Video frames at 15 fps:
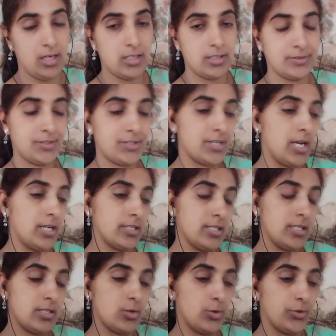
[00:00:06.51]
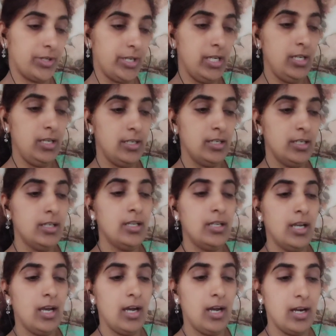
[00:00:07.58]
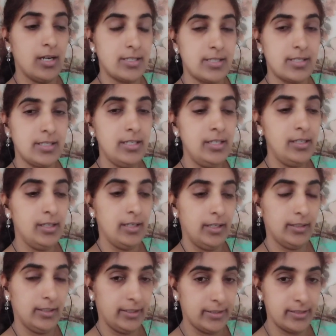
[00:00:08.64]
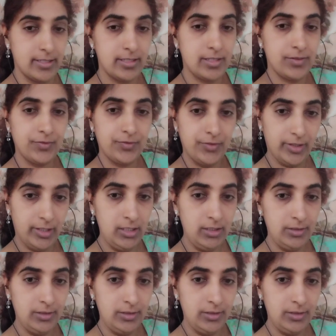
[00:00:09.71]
start the story Hearts and Hands, fine?